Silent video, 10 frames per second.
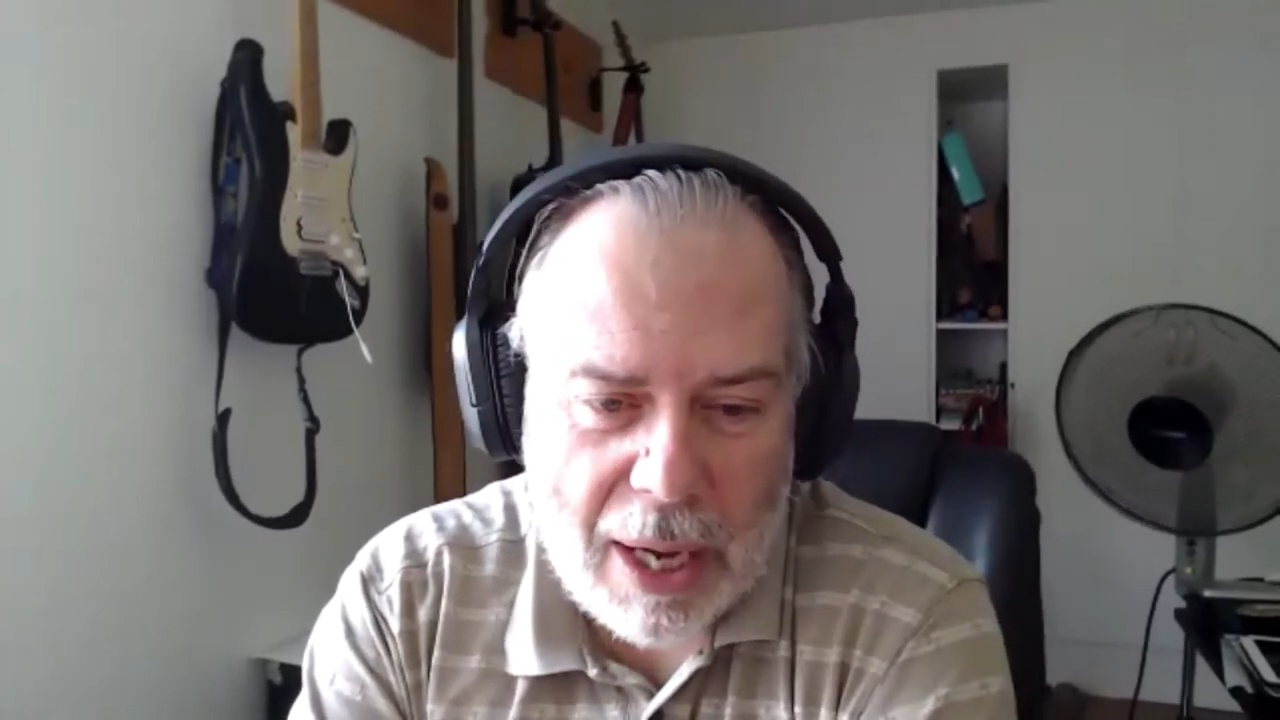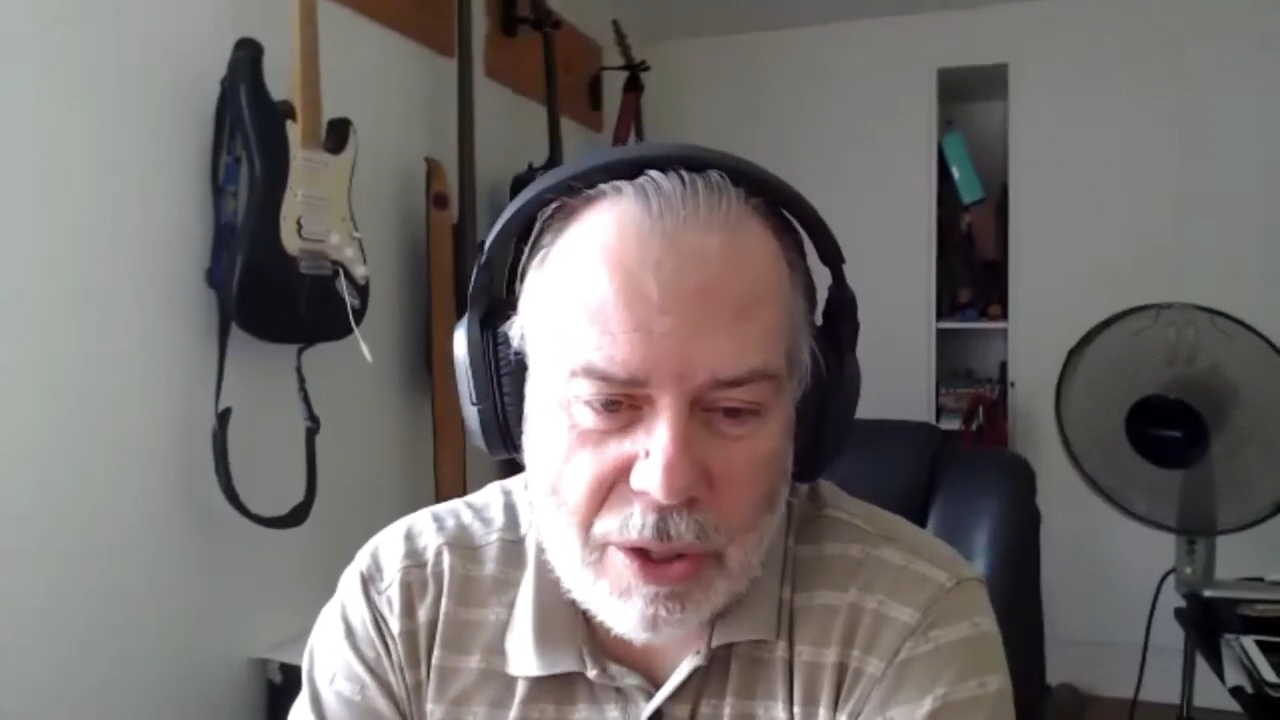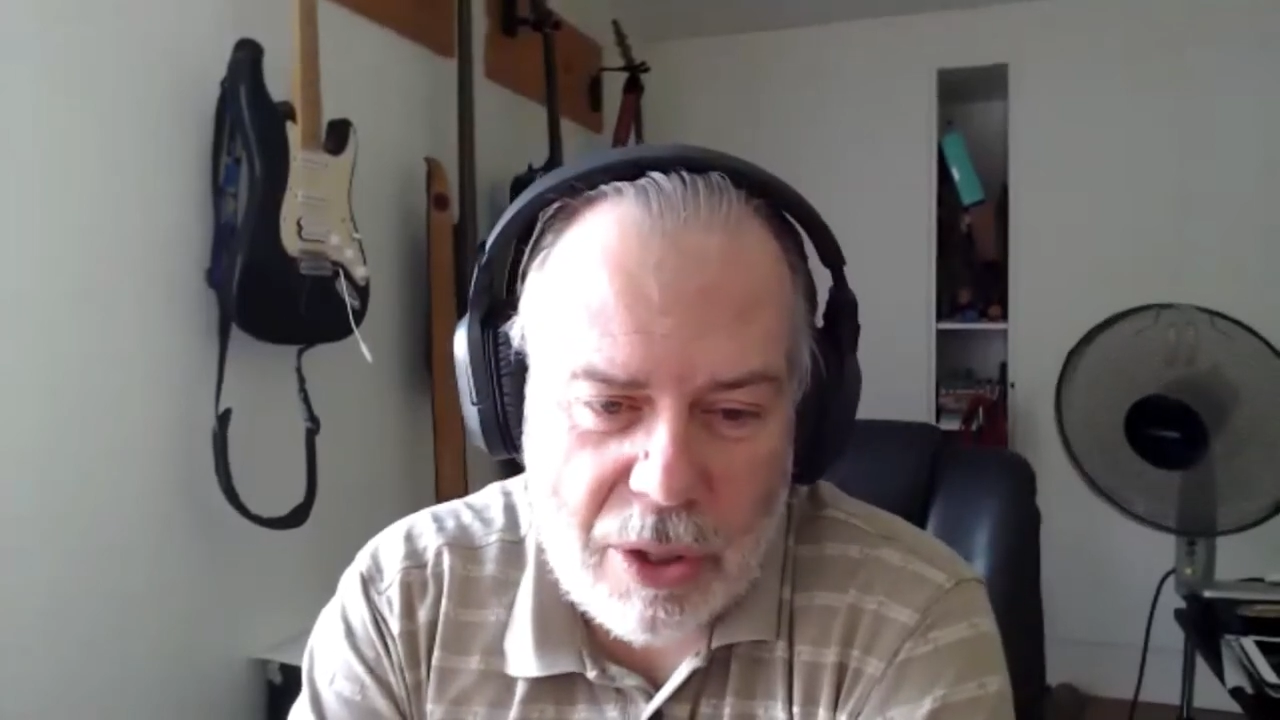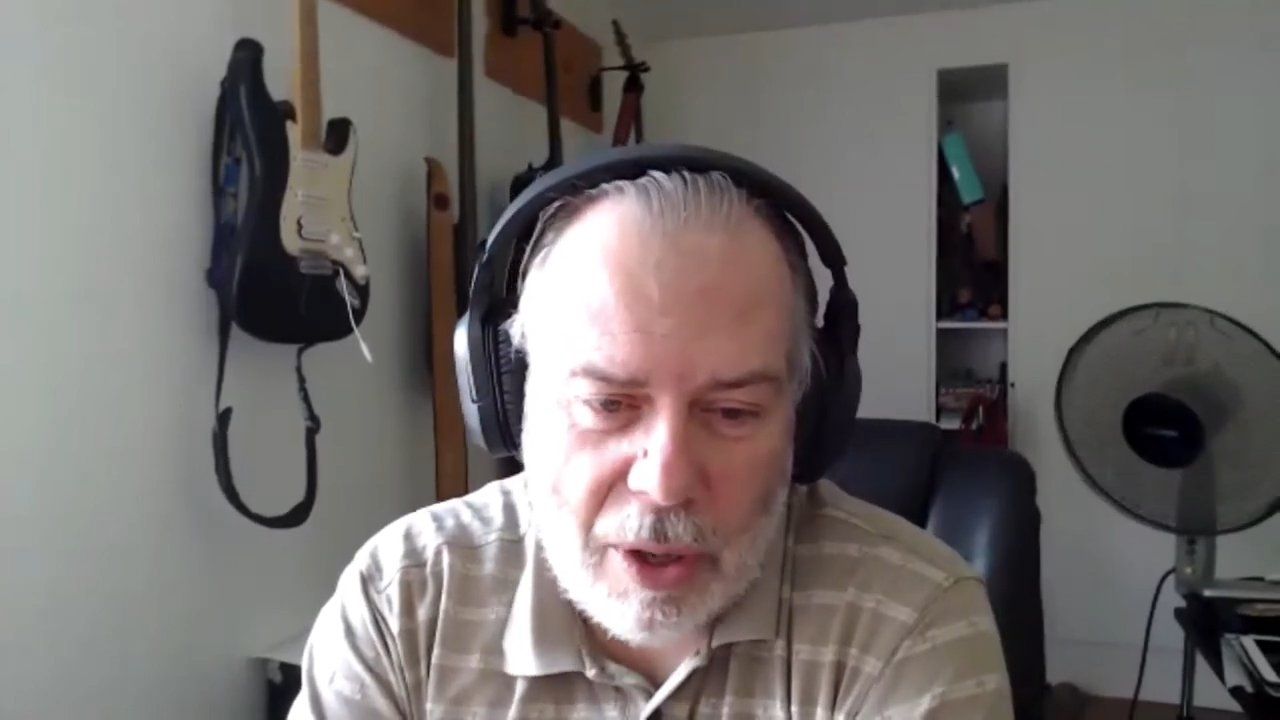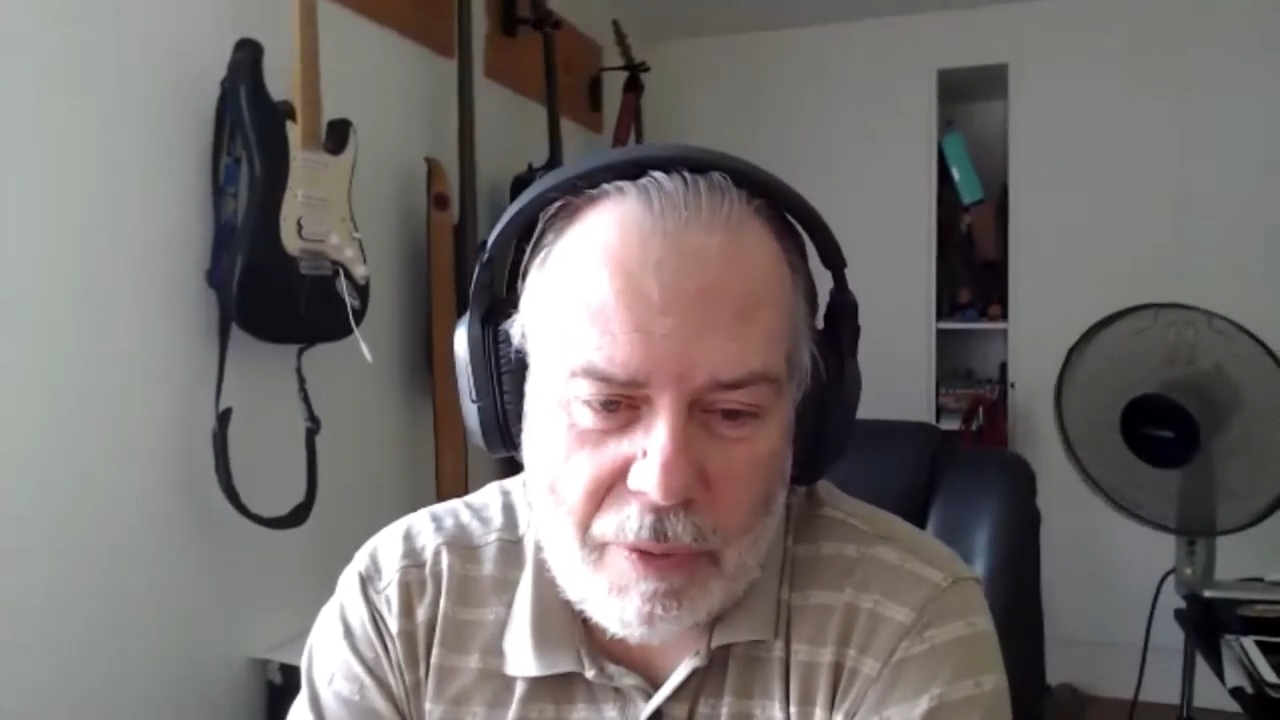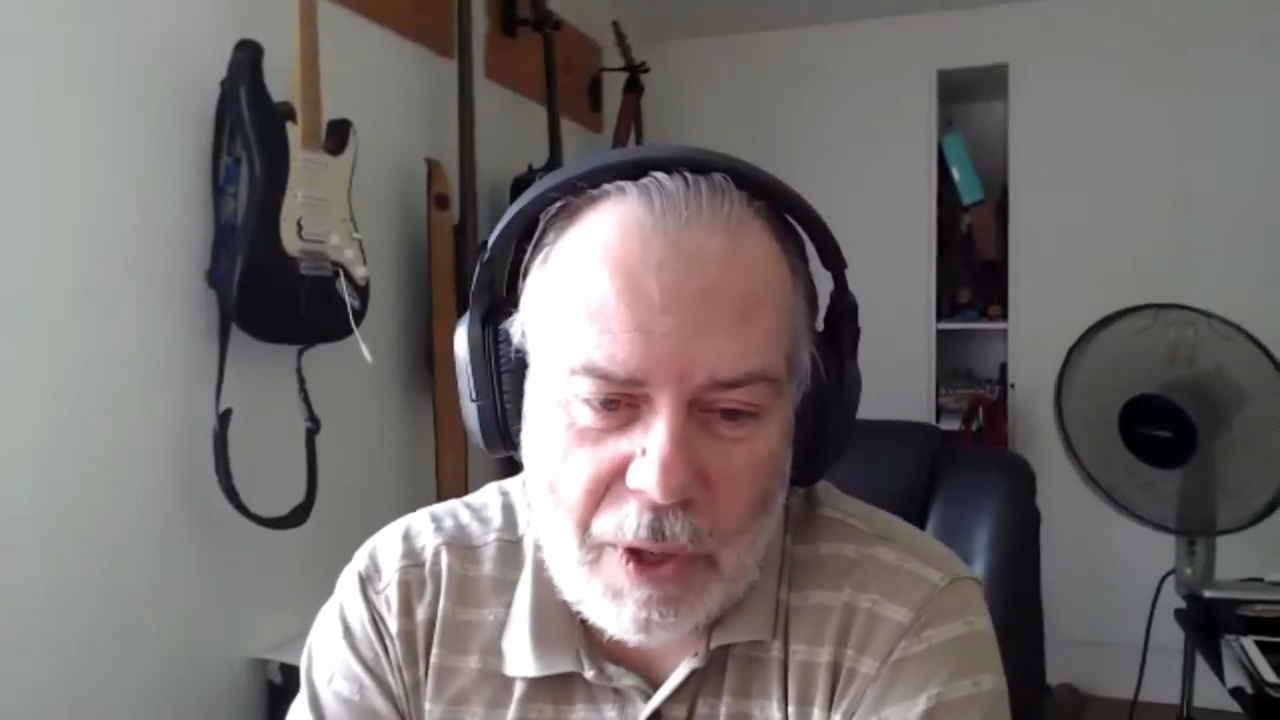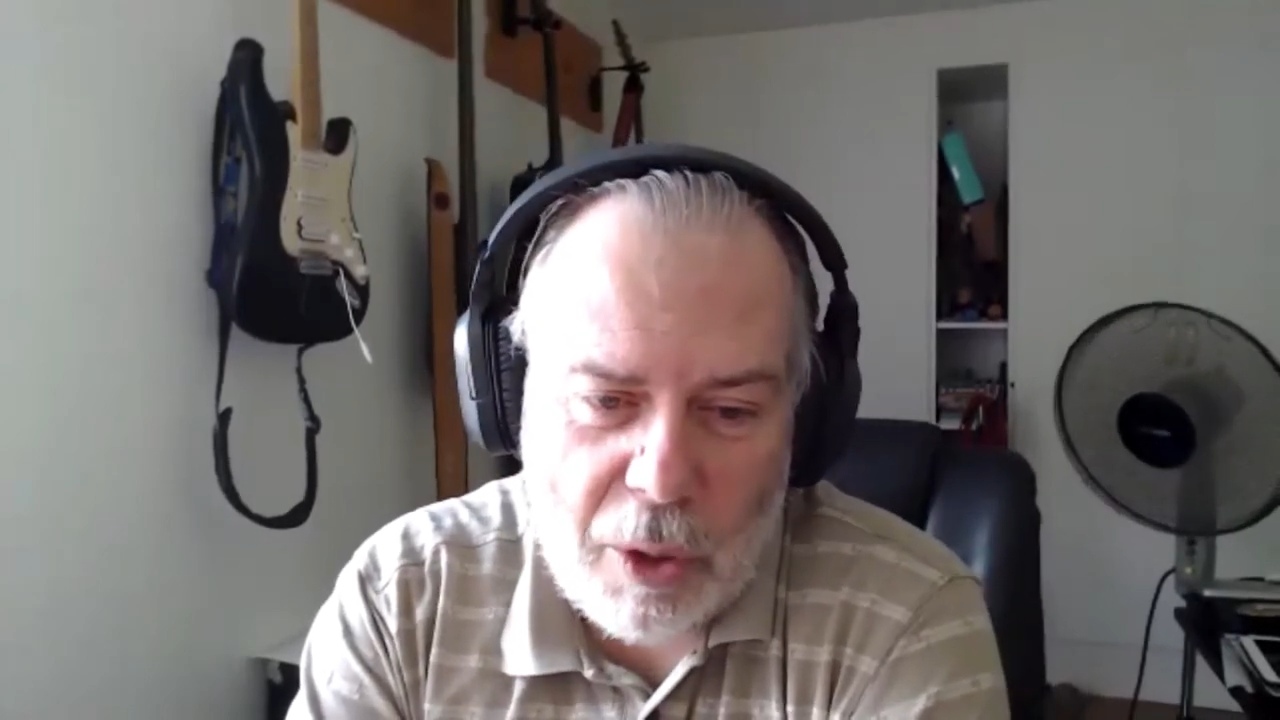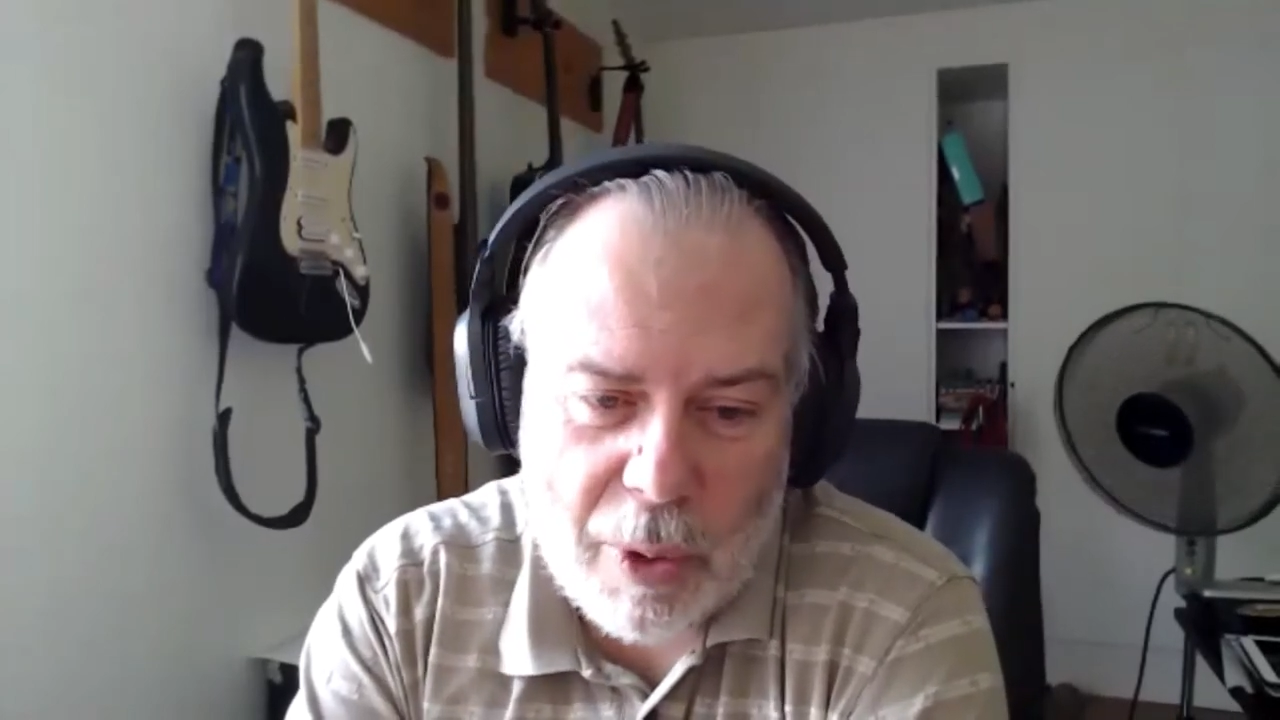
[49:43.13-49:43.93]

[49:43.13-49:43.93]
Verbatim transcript: So if you